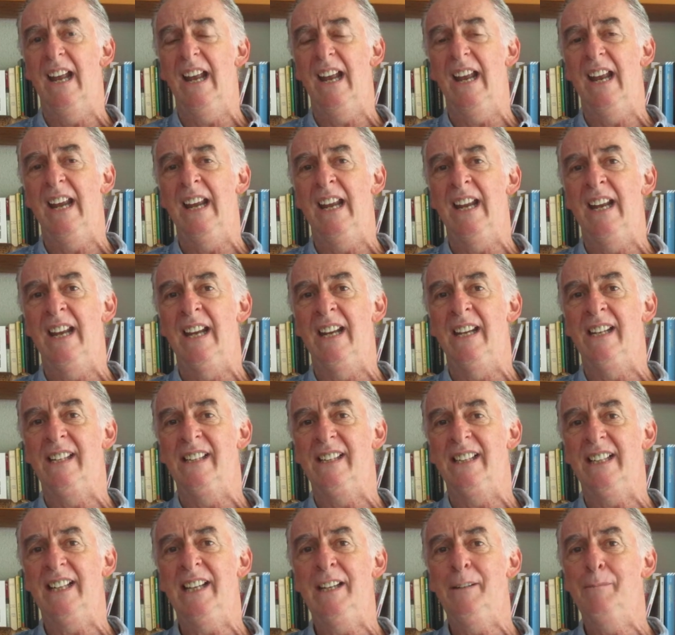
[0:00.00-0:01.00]
Uh,
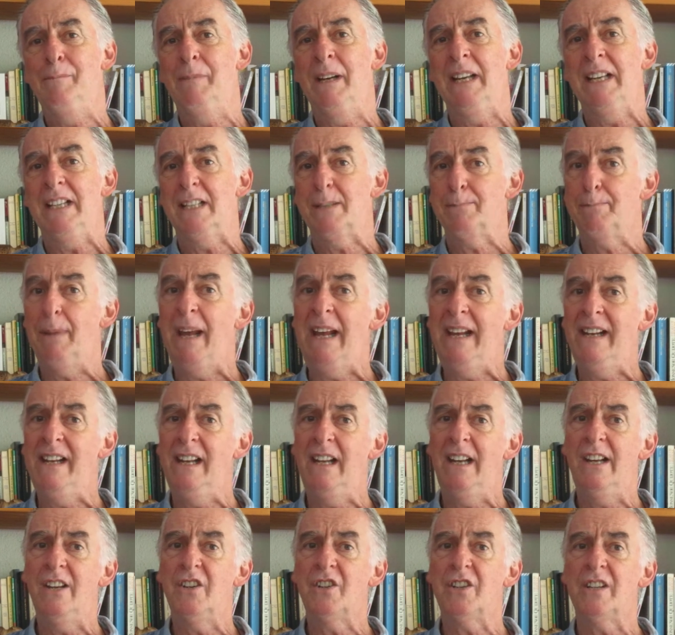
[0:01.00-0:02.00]
in my
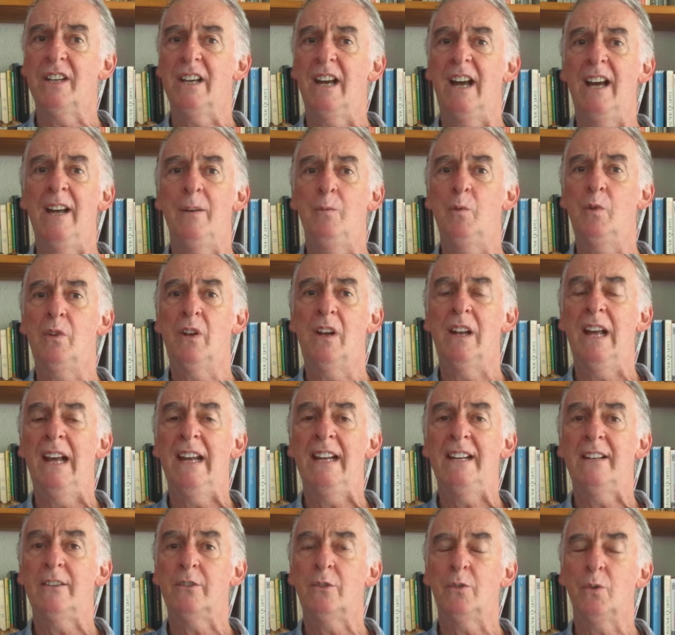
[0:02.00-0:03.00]
Spanglish, I would
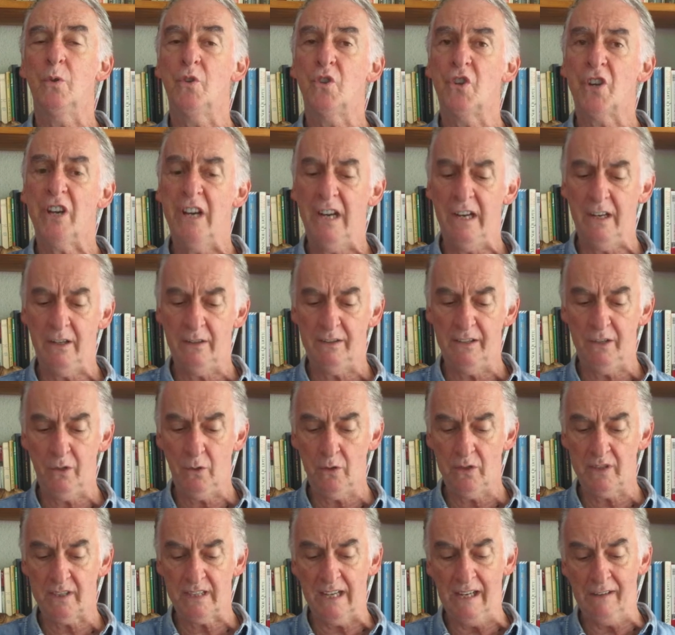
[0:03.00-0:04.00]
like to share you
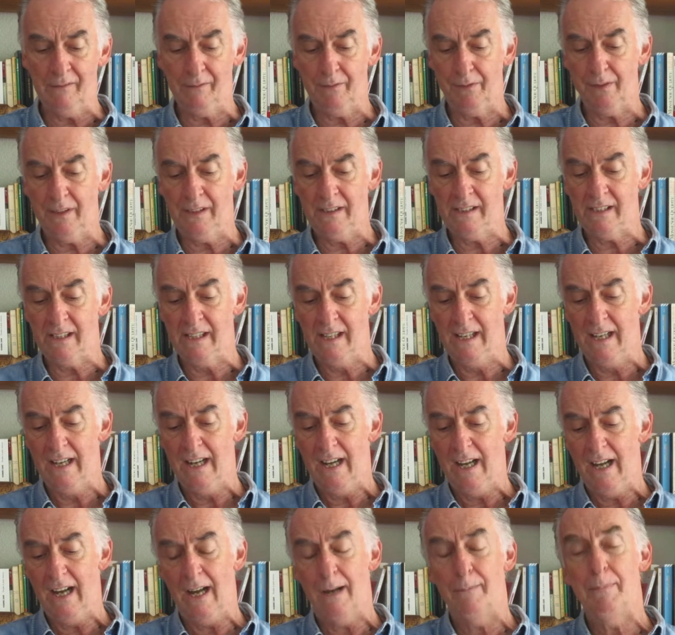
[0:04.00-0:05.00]
something
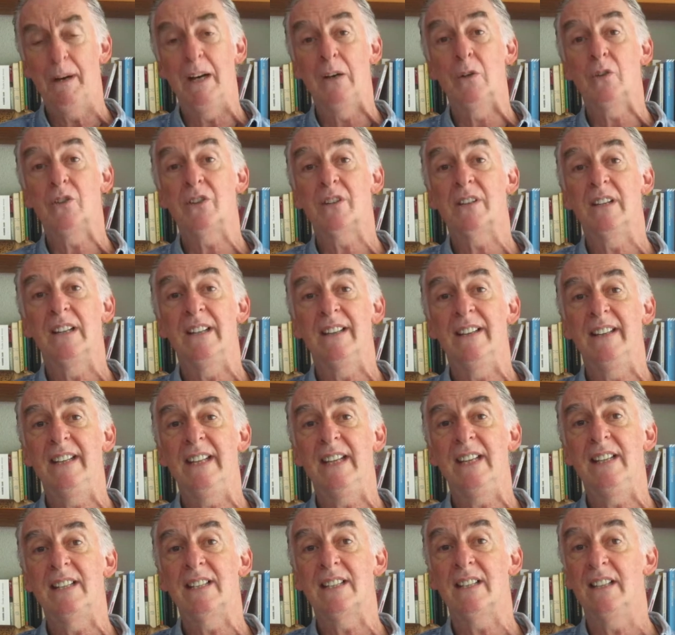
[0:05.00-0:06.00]
about
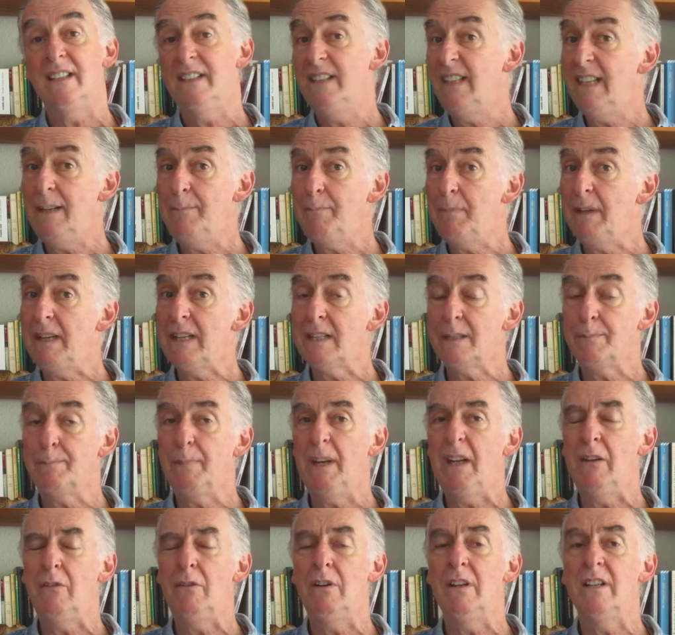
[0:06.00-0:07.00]
this deep
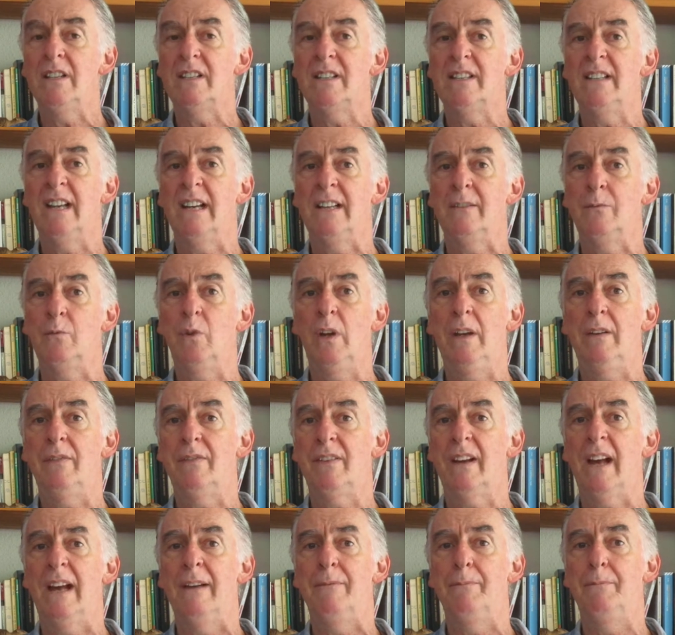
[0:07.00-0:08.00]
experience that we
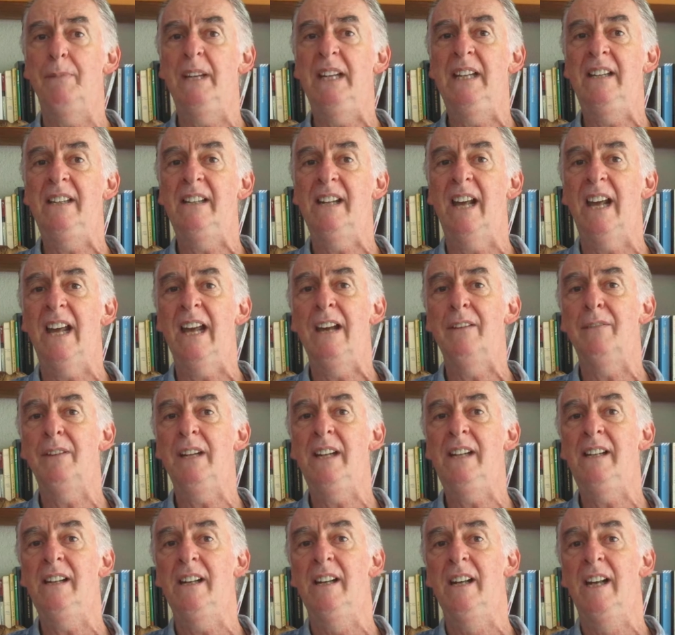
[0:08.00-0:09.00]
have been
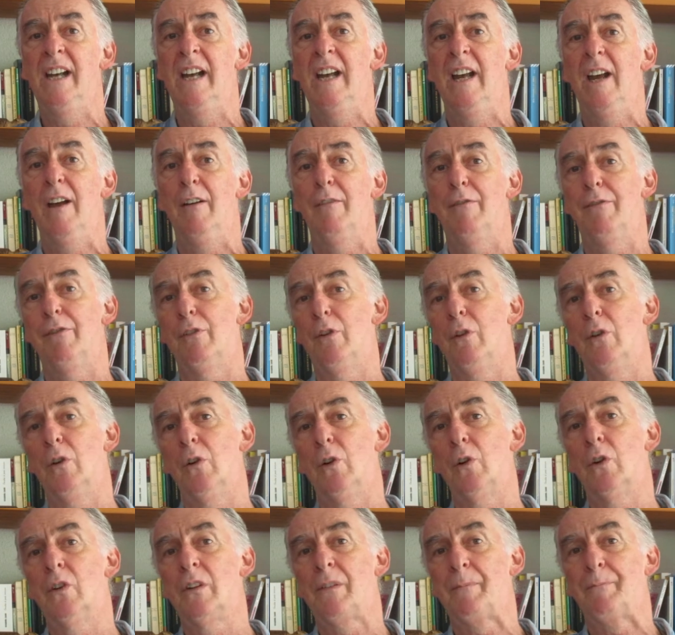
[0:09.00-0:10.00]
having
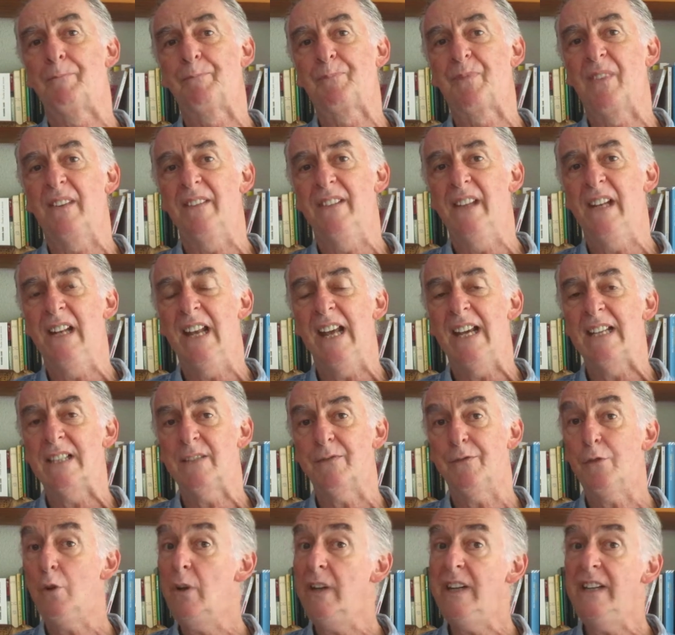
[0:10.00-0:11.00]
for the last
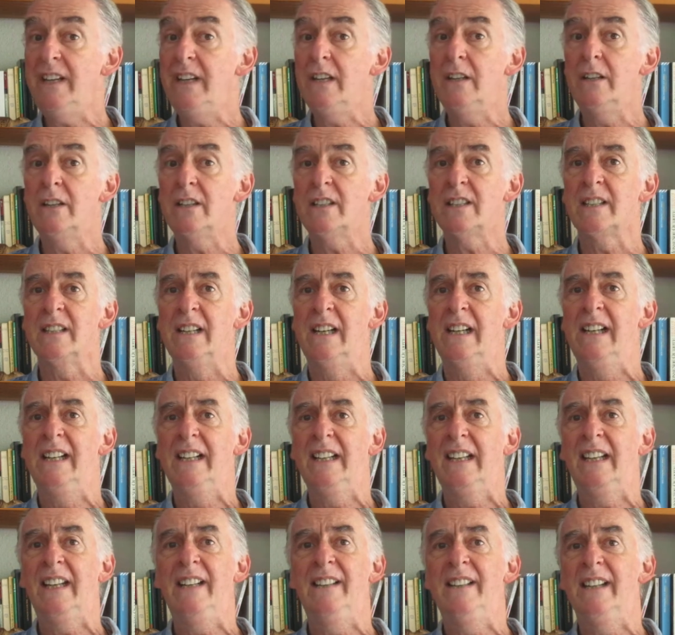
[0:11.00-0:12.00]
three years
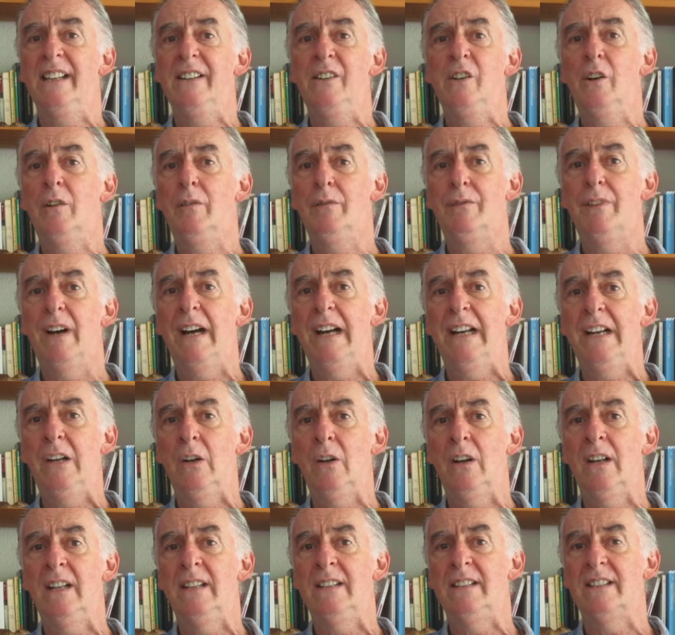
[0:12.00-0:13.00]
in the
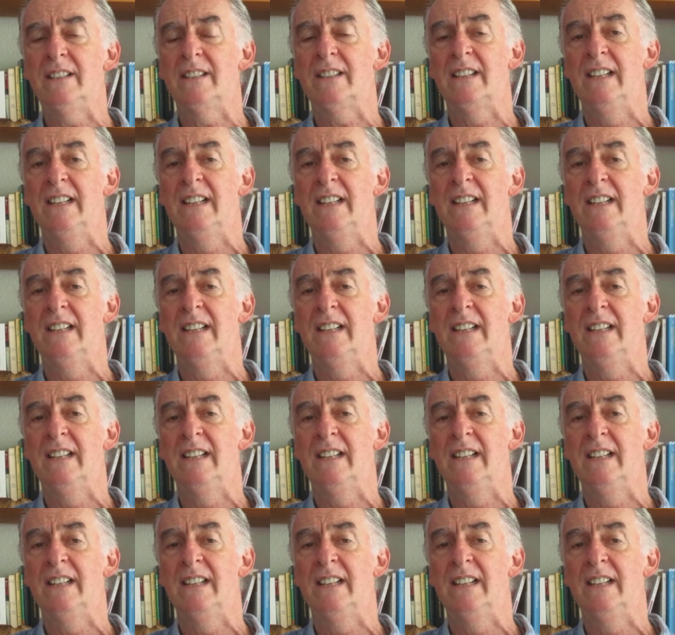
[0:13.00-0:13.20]
Nonviolent